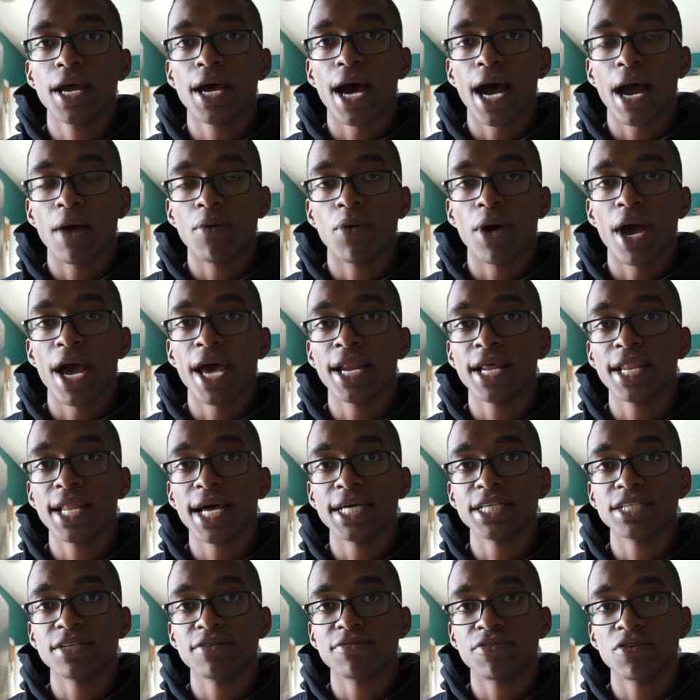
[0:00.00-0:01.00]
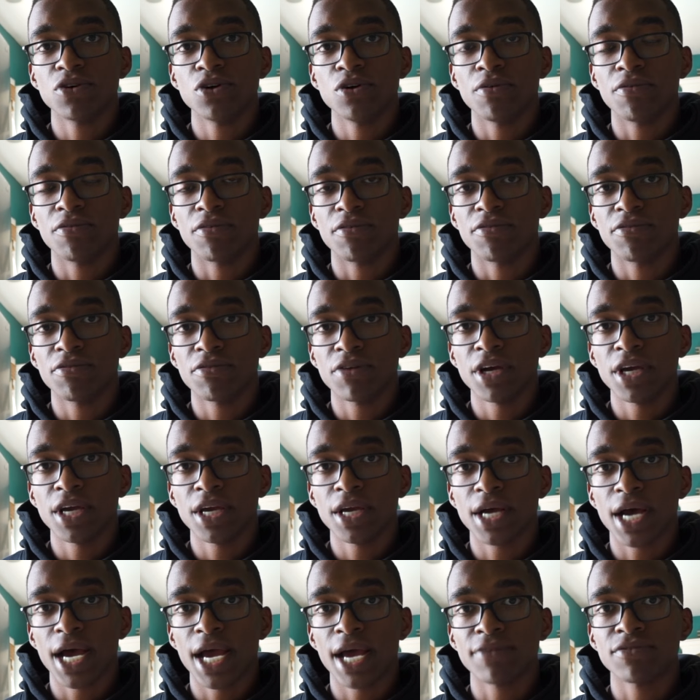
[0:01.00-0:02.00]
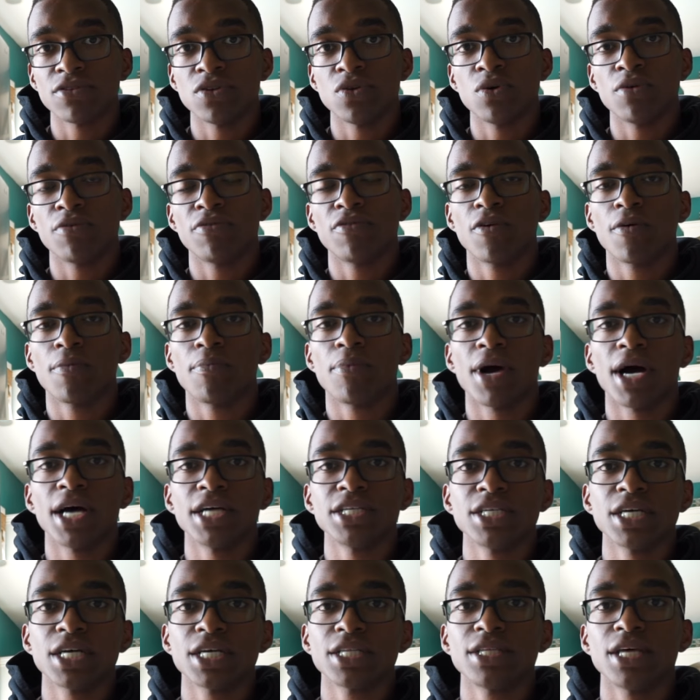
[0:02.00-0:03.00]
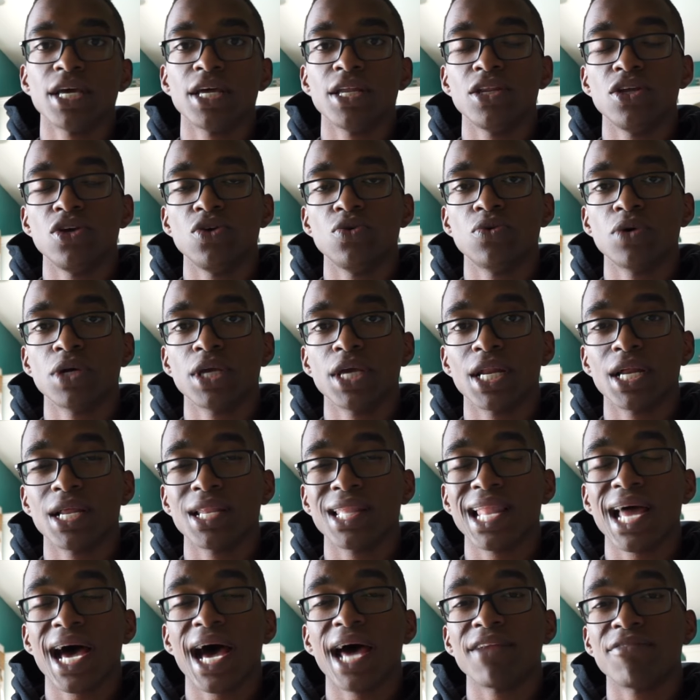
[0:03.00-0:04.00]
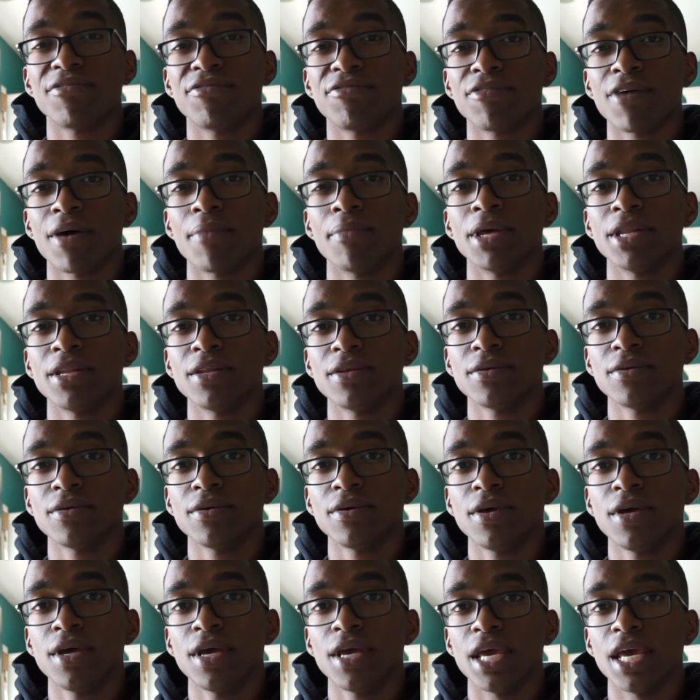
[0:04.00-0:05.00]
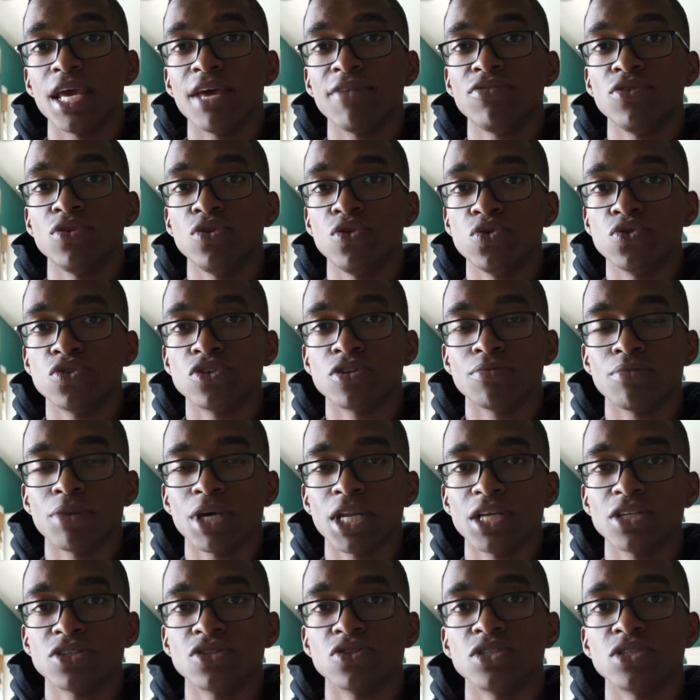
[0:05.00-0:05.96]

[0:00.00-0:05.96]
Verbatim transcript: I will analyze it for you for free. I have to do it for a project, and you will get a lot from it if you do submit it.